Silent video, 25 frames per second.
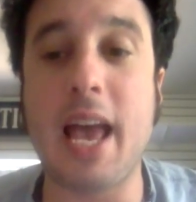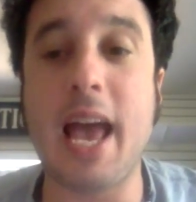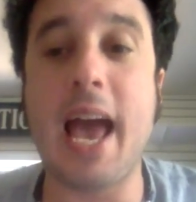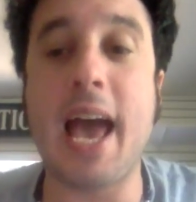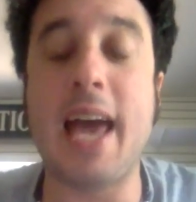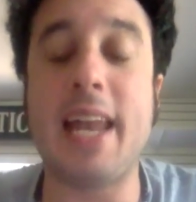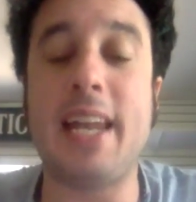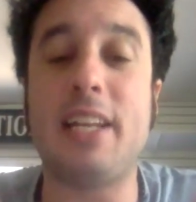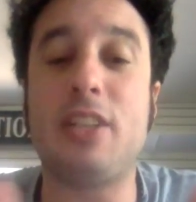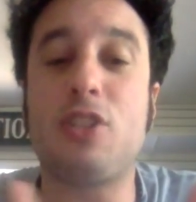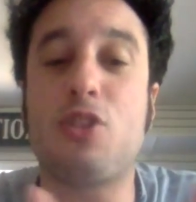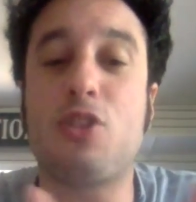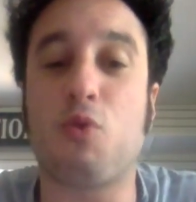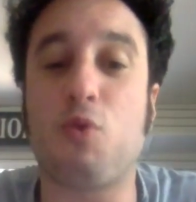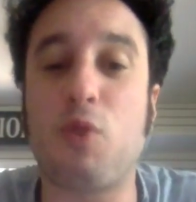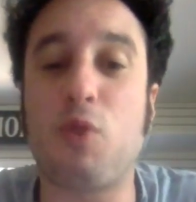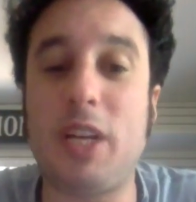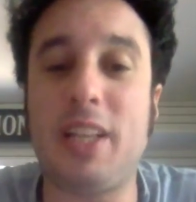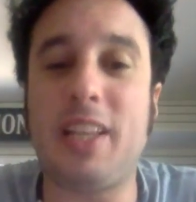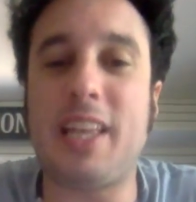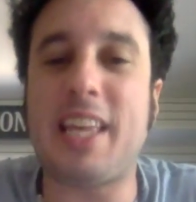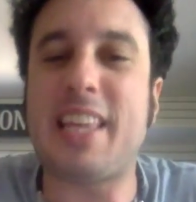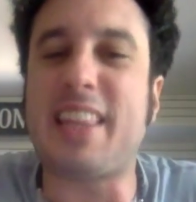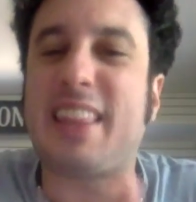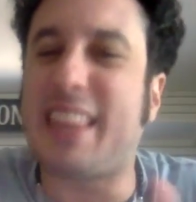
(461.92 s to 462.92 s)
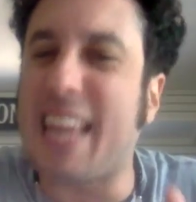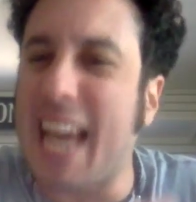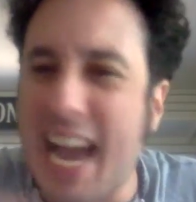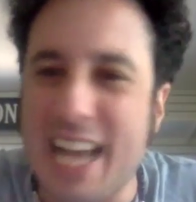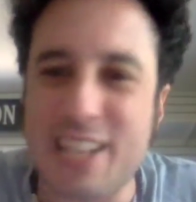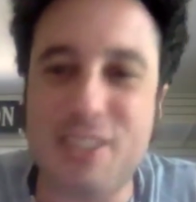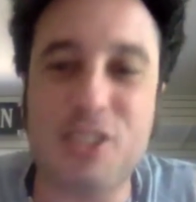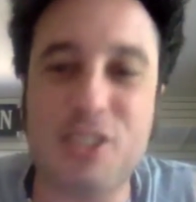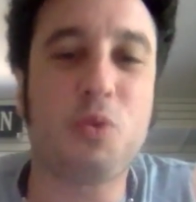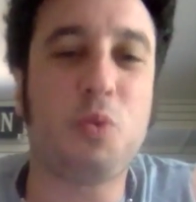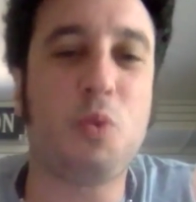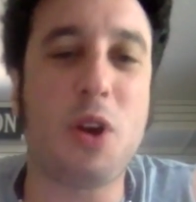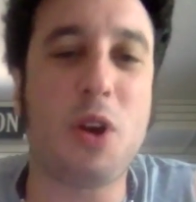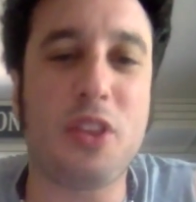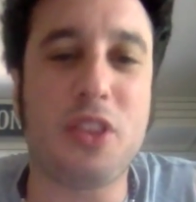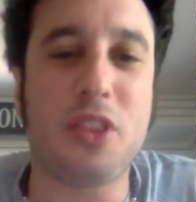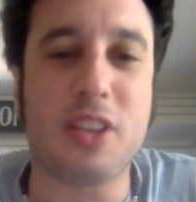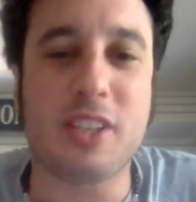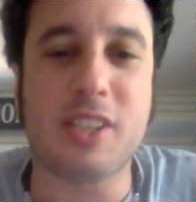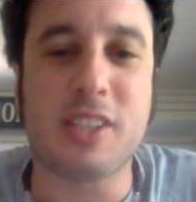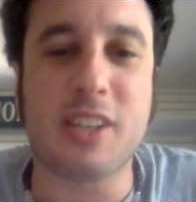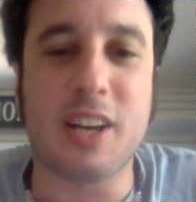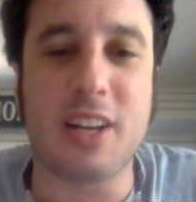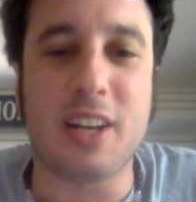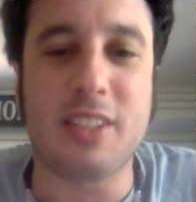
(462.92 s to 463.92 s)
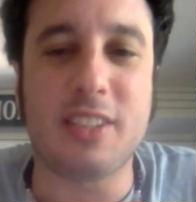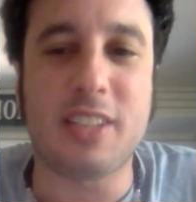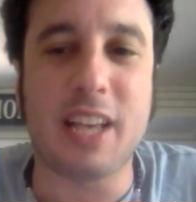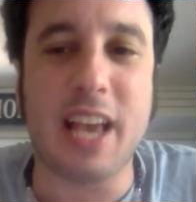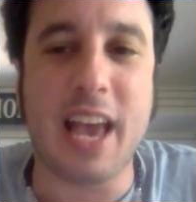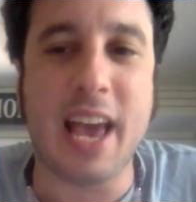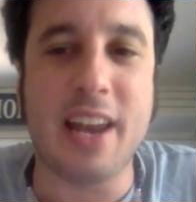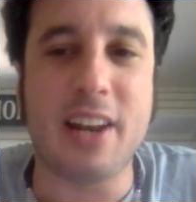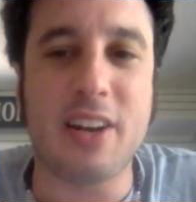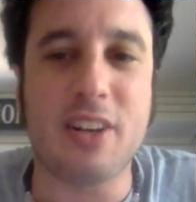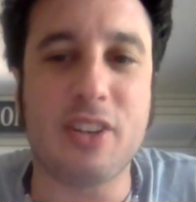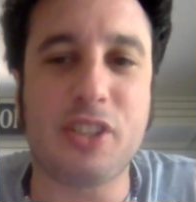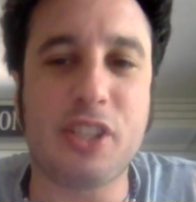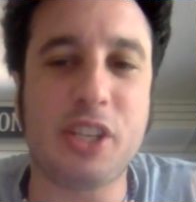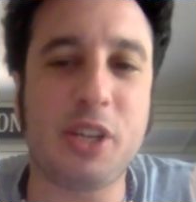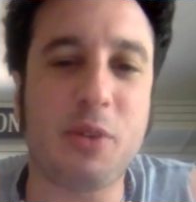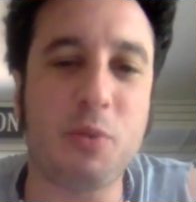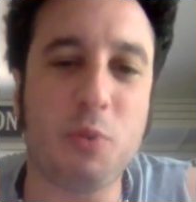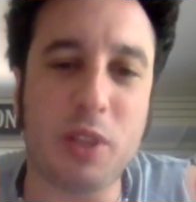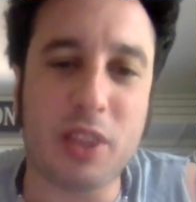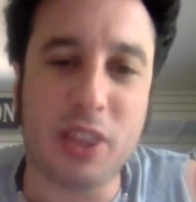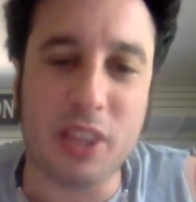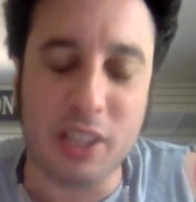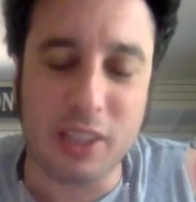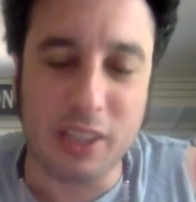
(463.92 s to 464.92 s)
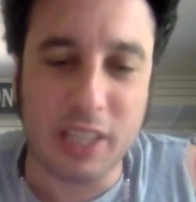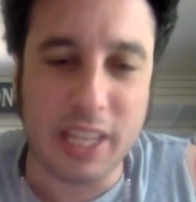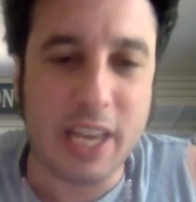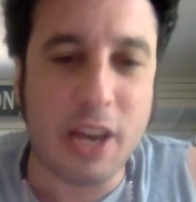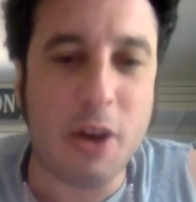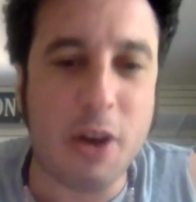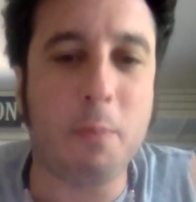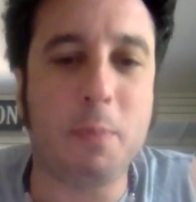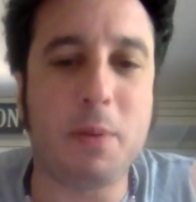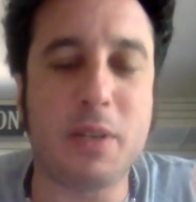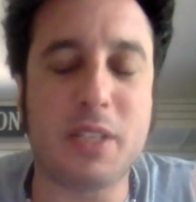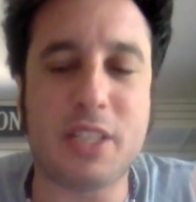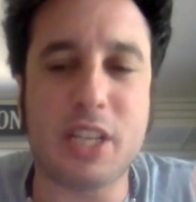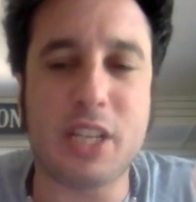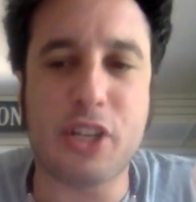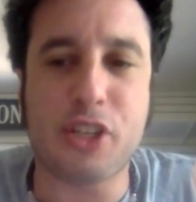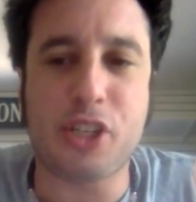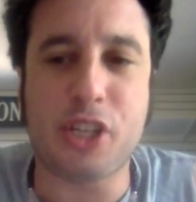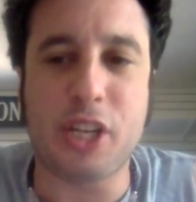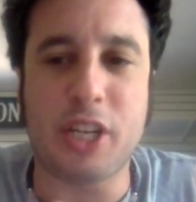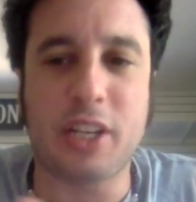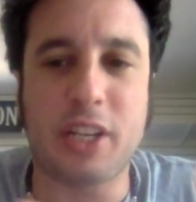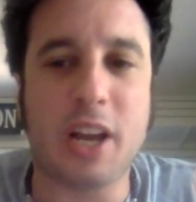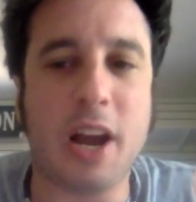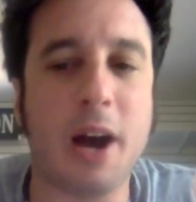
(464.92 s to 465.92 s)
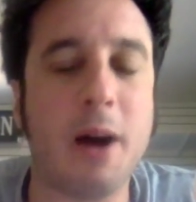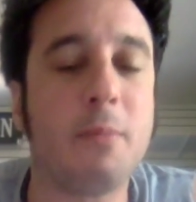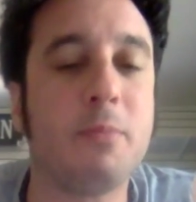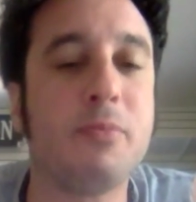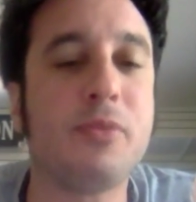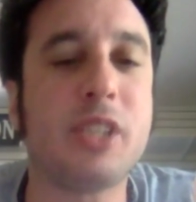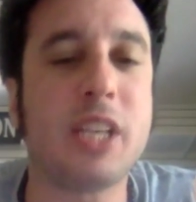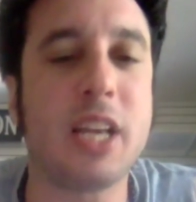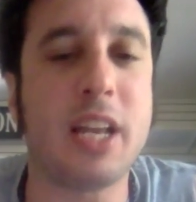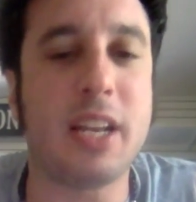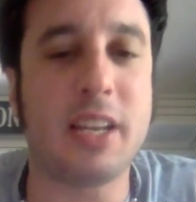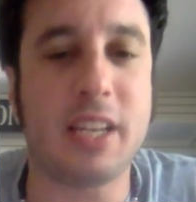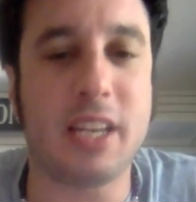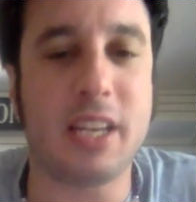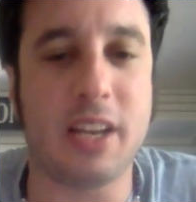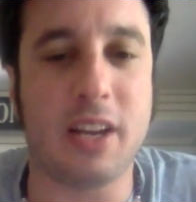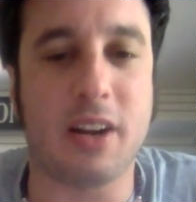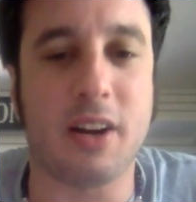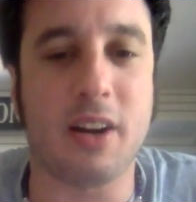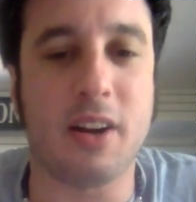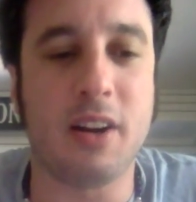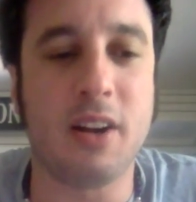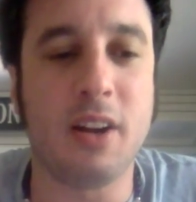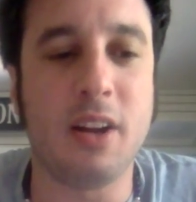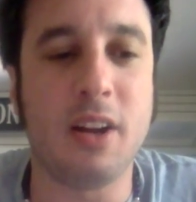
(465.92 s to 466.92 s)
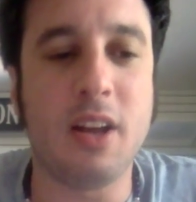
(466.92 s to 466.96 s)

And it's really, that's where the sun's energy with the Leo position comes in here.